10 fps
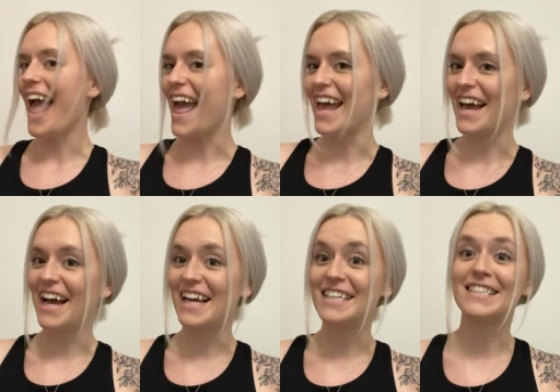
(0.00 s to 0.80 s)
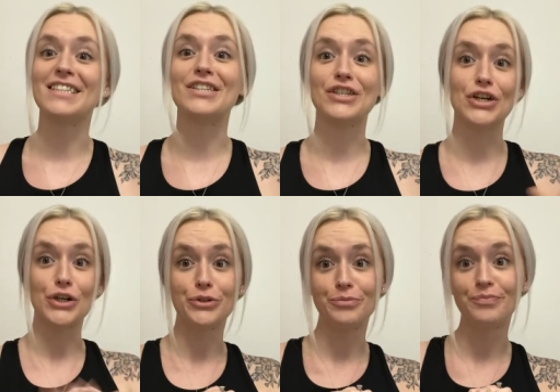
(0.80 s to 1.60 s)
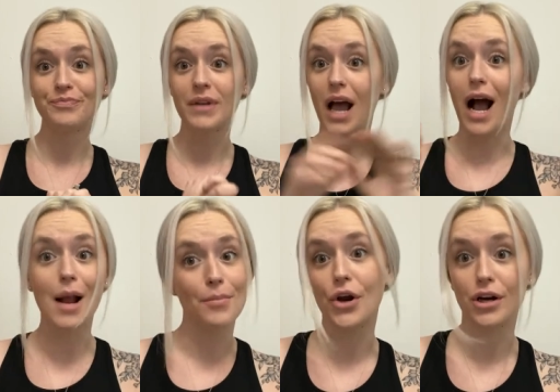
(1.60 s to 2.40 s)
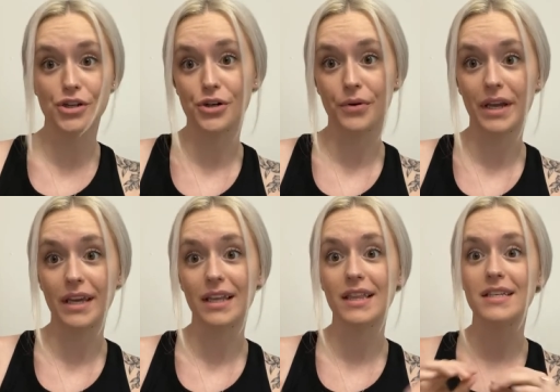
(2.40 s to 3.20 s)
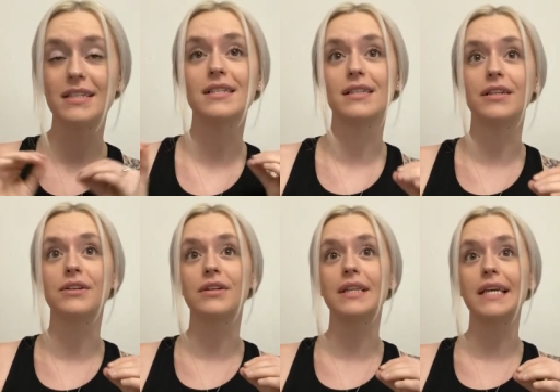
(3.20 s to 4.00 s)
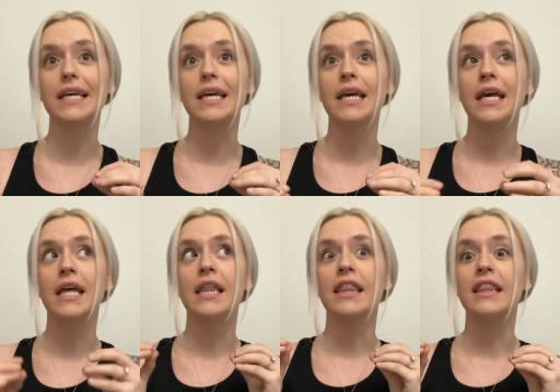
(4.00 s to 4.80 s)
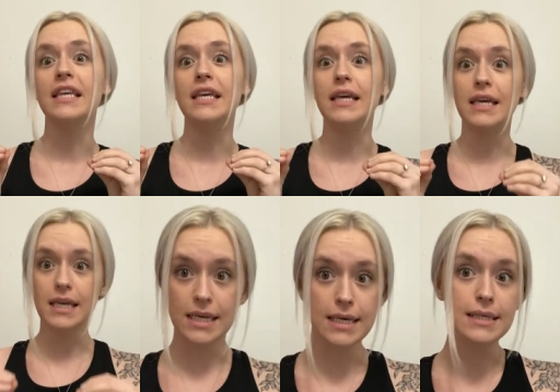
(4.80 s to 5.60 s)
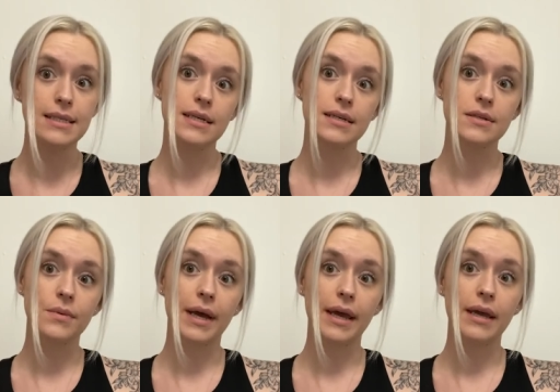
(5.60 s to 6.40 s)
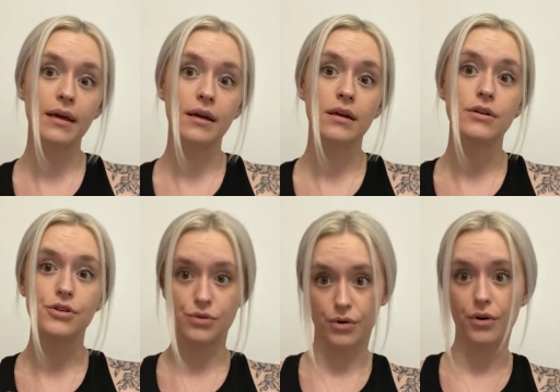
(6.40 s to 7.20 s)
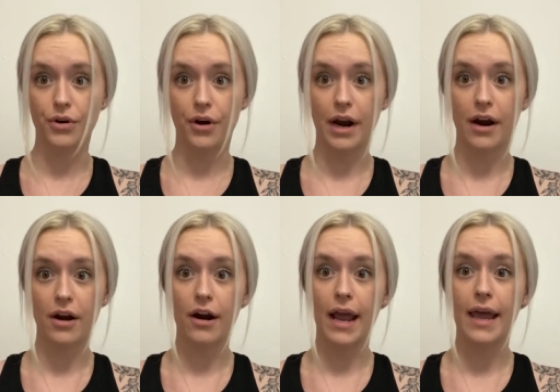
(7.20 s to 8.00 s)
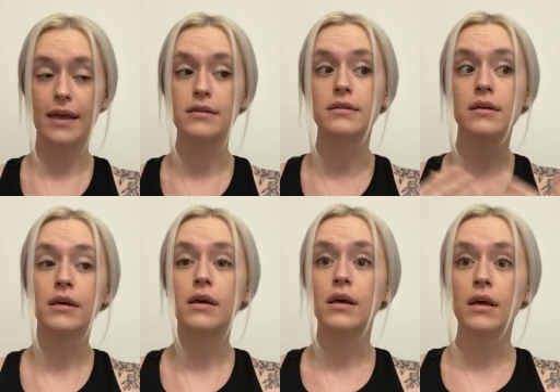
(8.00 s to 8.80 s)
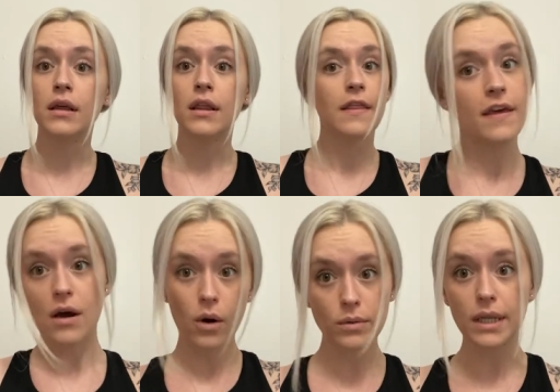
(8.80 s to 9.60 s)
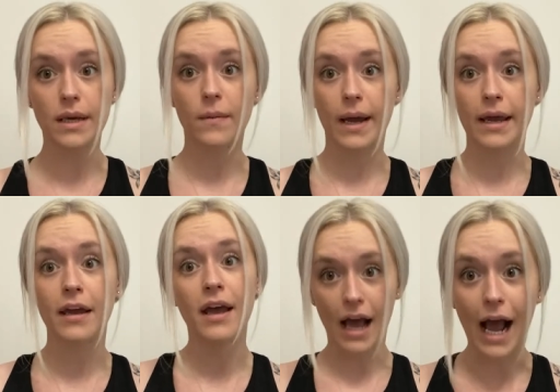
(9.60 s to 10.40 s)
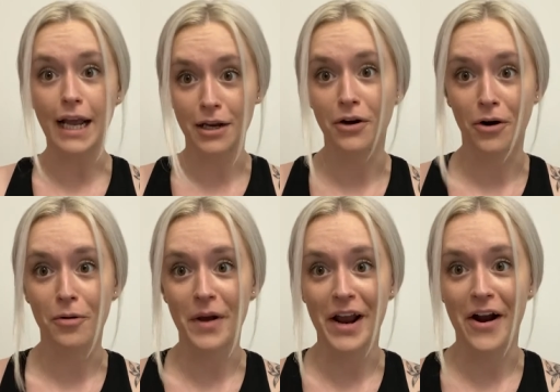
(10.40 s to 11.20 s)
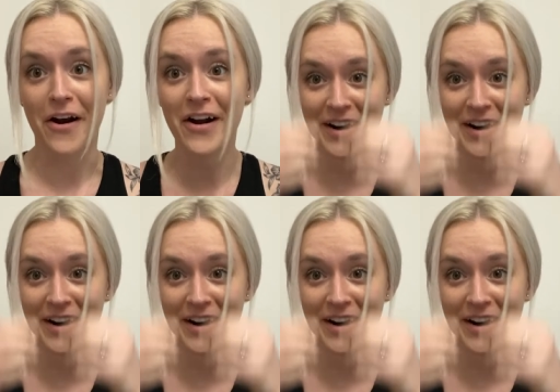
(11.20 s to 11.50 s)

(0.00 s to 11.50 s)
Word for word: Hey guys, so I'm not joking. This is literally the easiest way to curl your hair and the only way I can curl my hair.